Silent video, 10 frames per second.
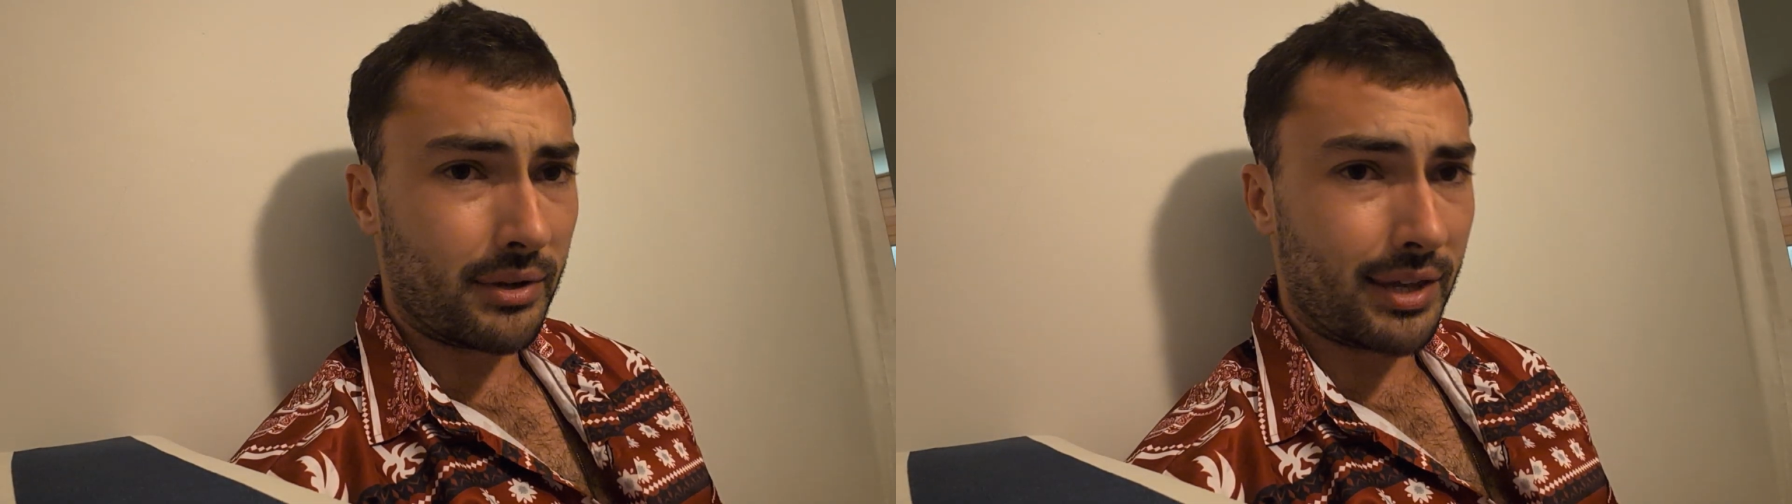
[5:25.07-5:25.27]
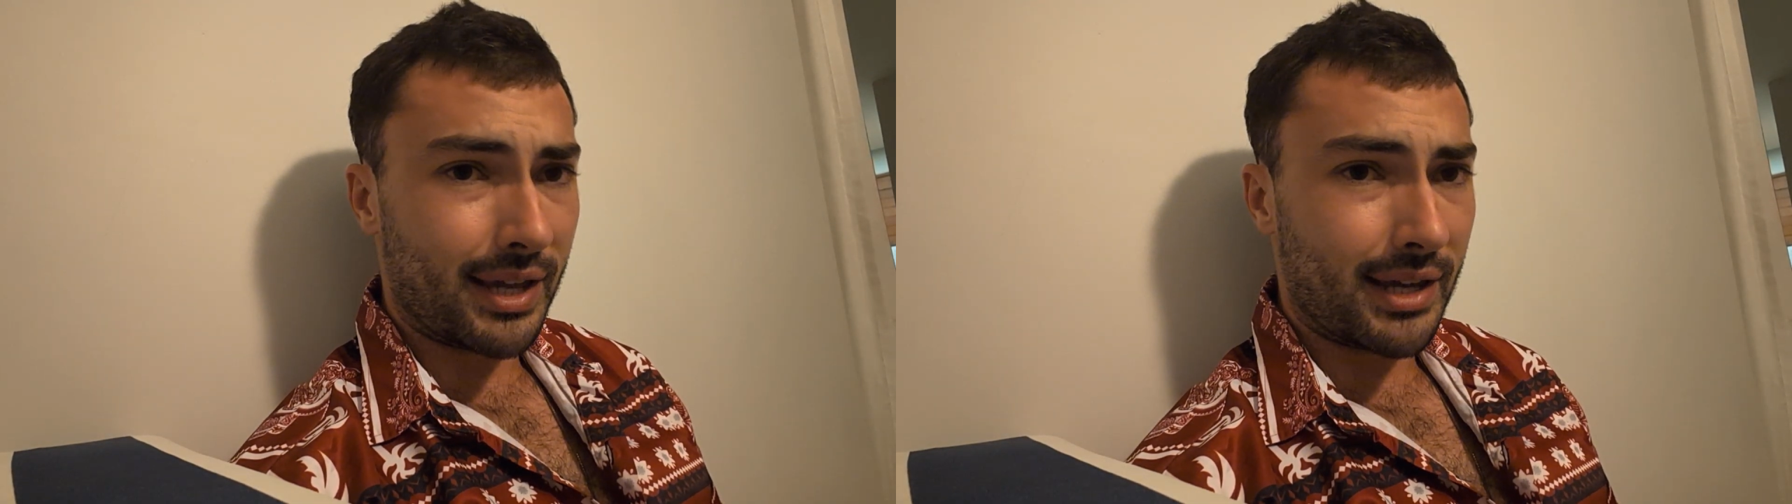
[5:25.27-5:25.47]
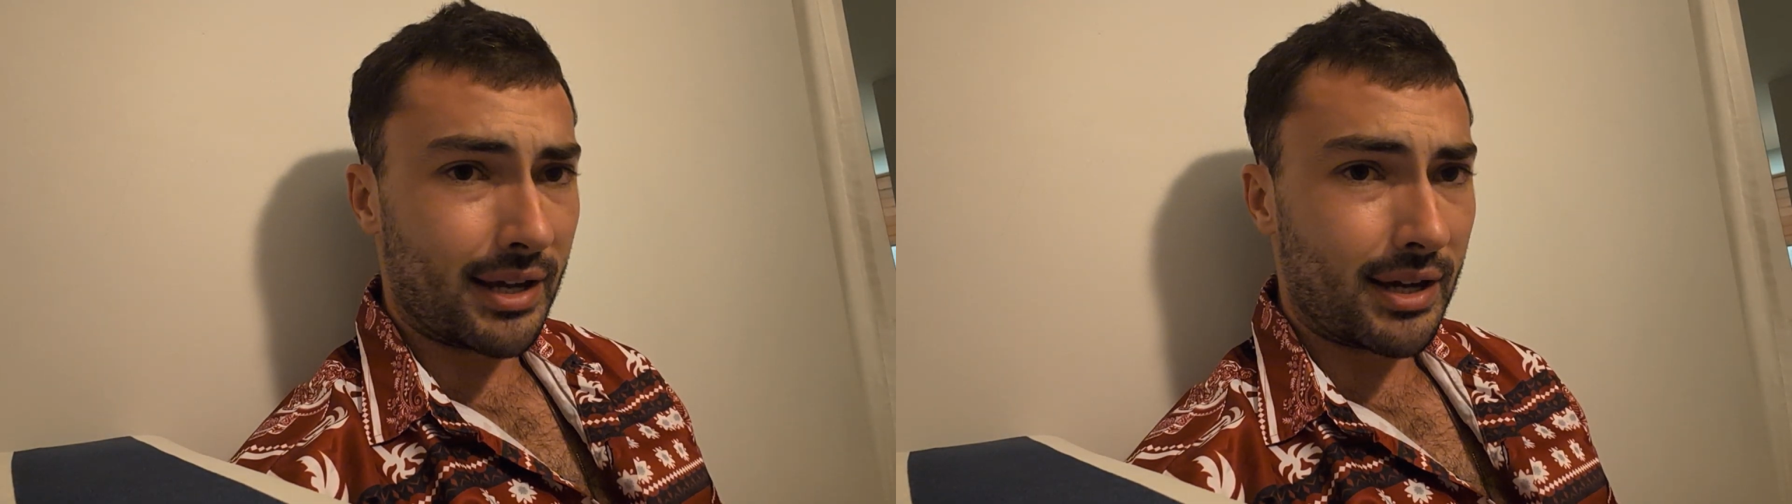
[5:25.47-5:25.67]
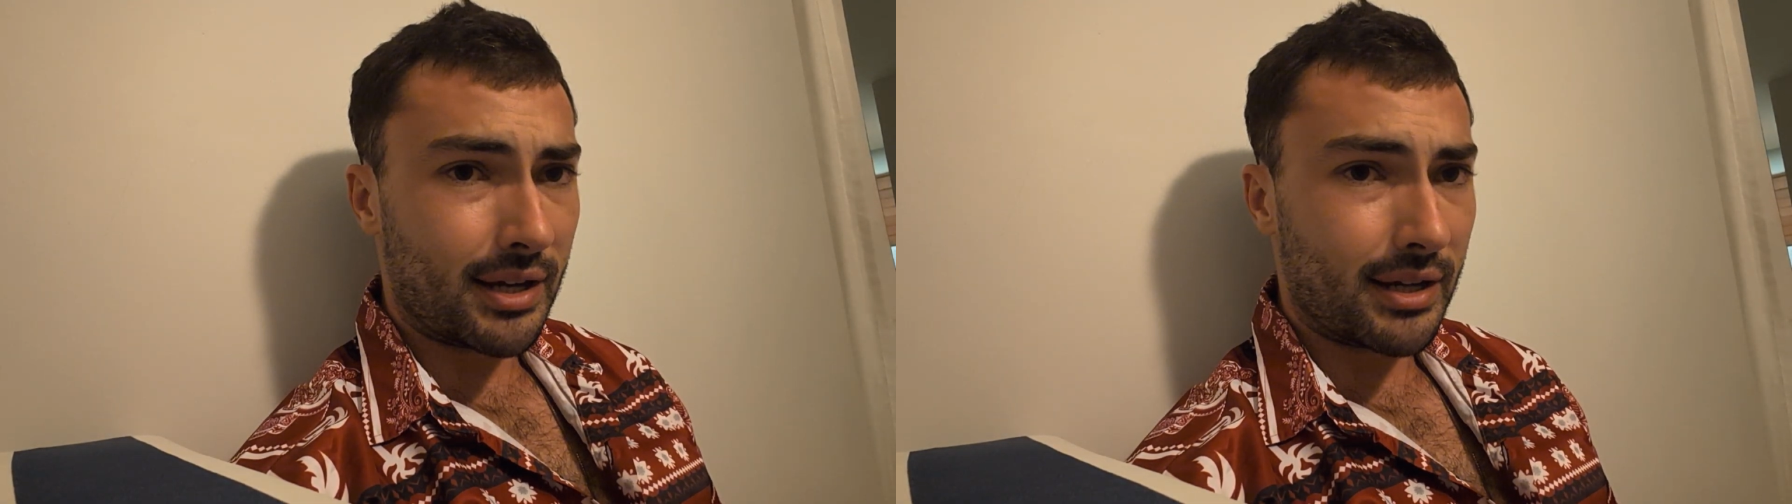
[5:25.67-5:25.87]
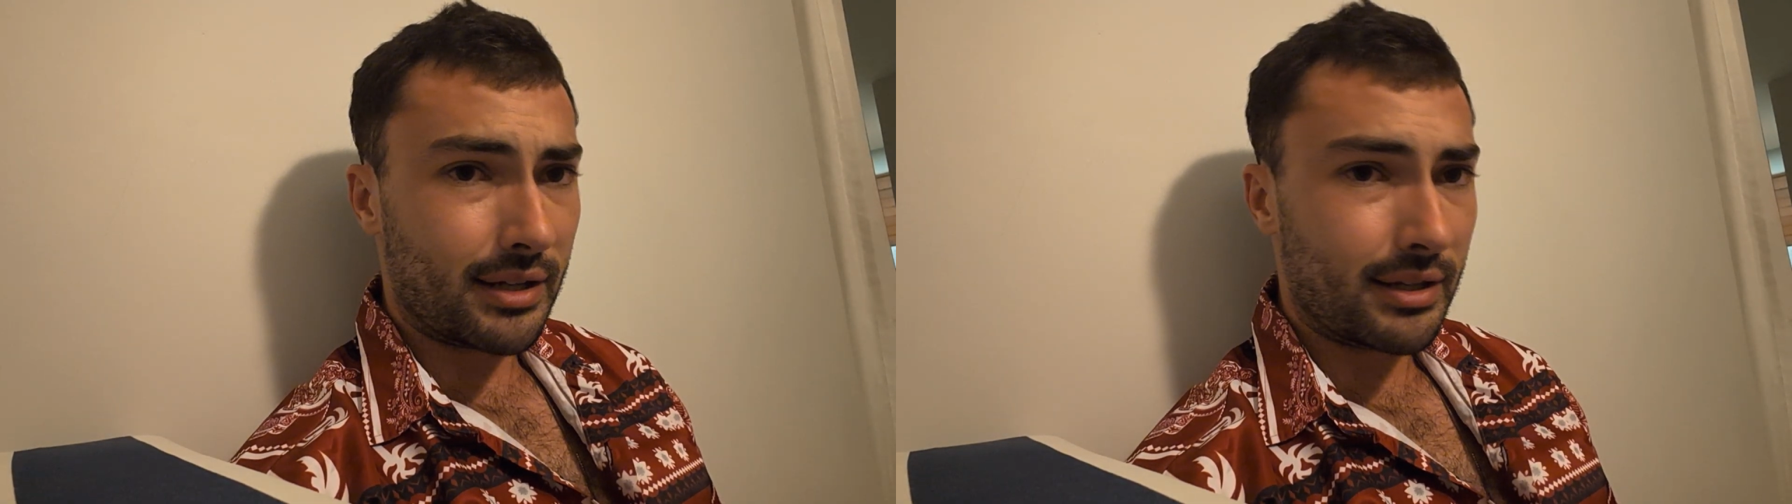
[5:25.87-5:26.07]
with
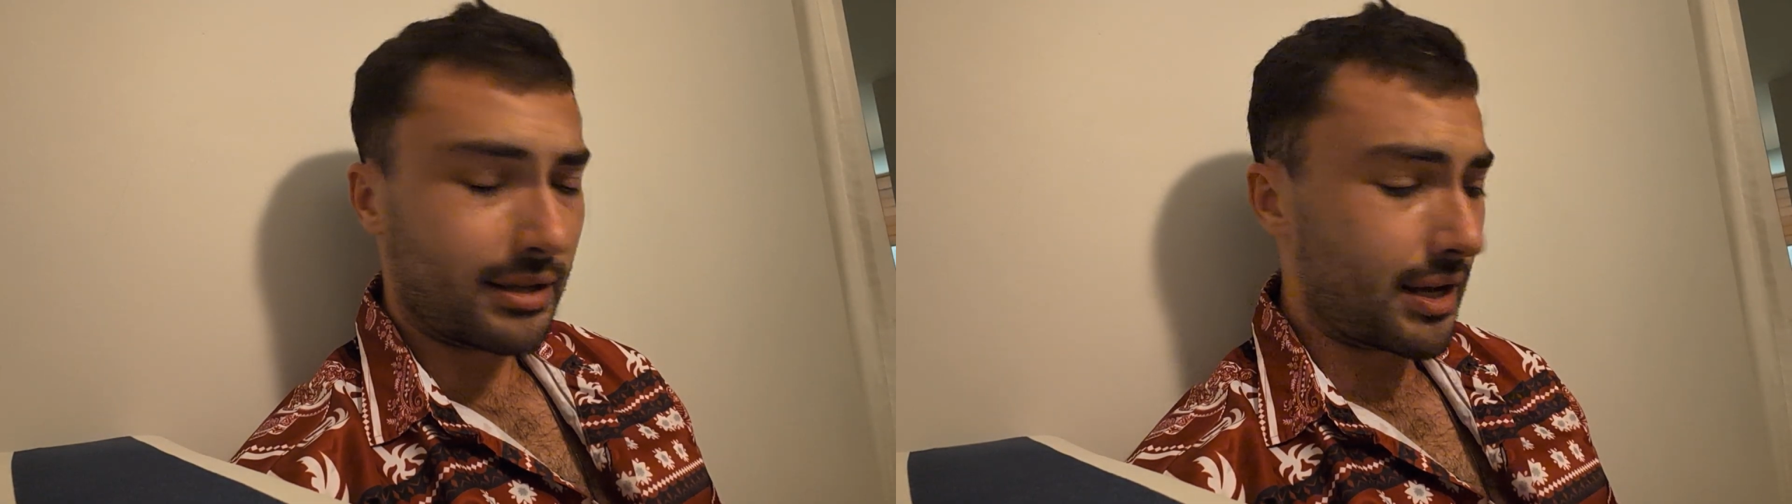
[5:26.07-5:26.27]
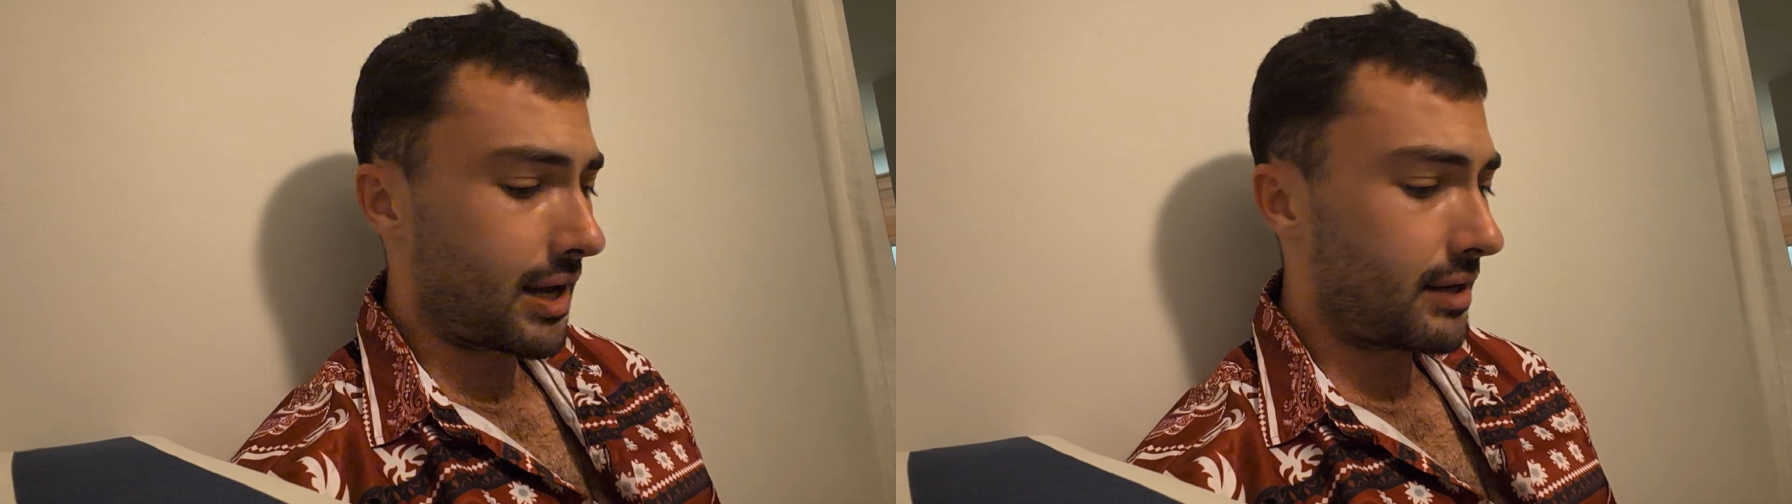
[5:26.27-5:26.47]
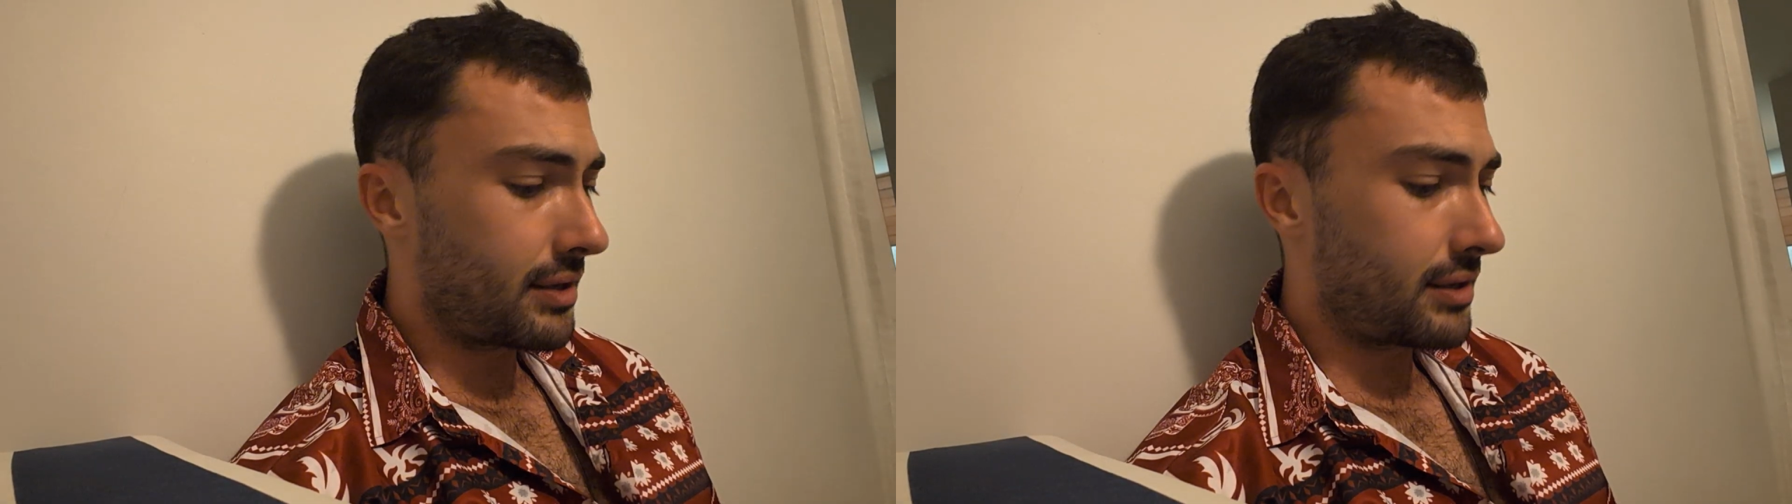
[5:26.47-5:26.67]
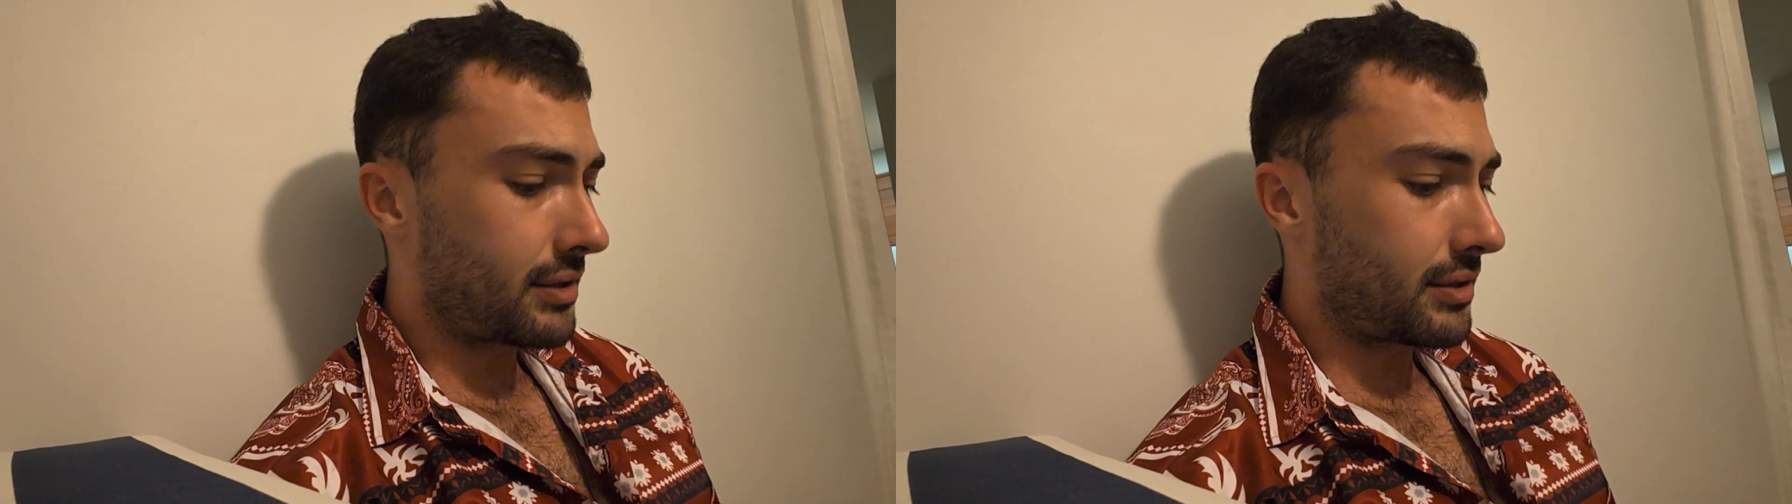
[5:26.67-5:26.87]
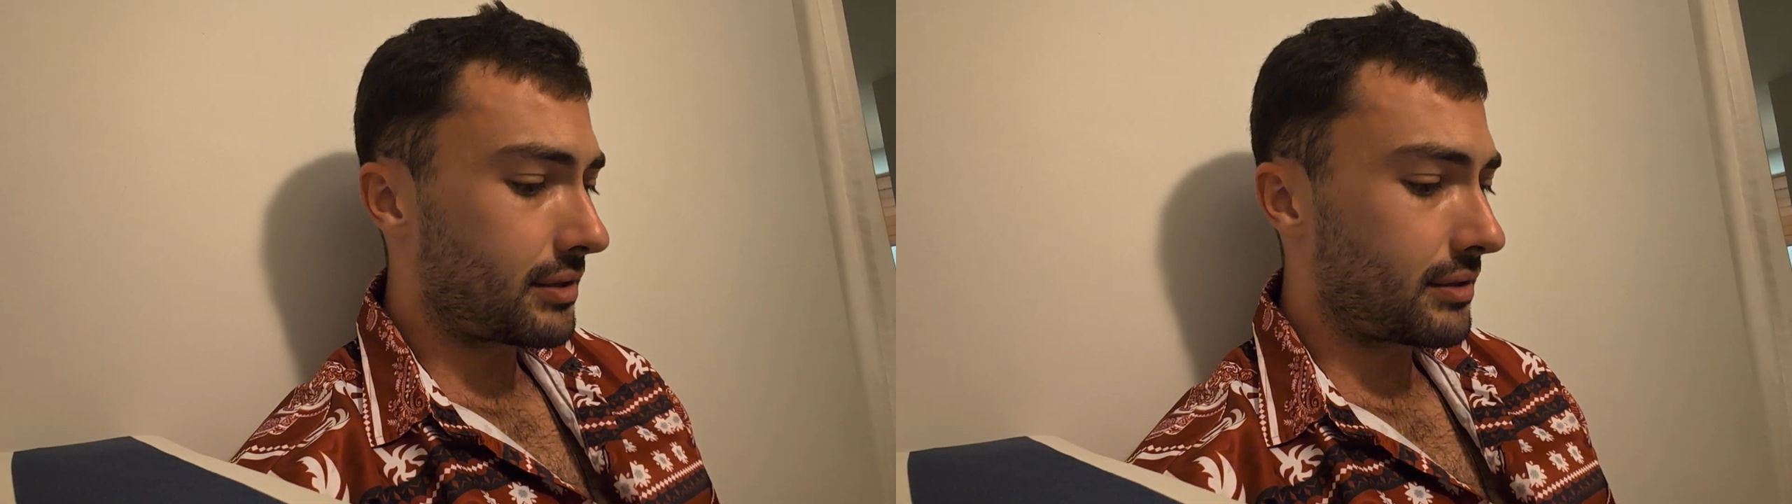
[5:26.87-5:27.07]
AI? How
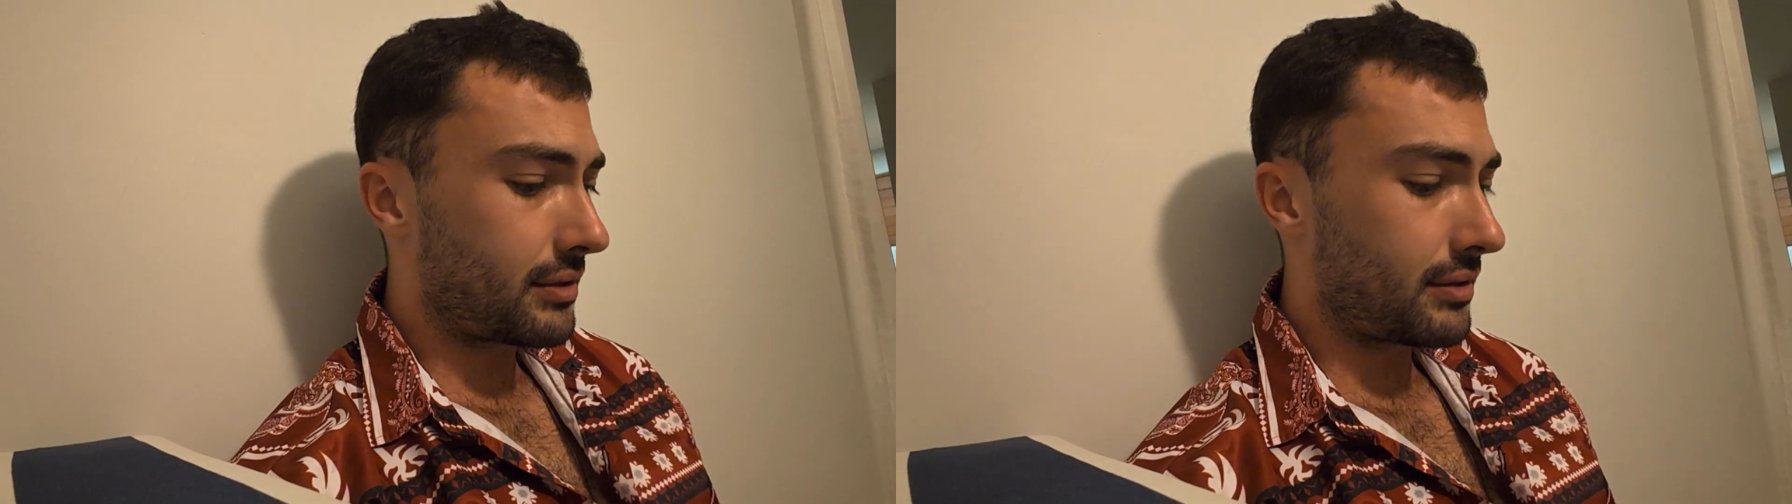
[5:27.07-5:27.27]
does,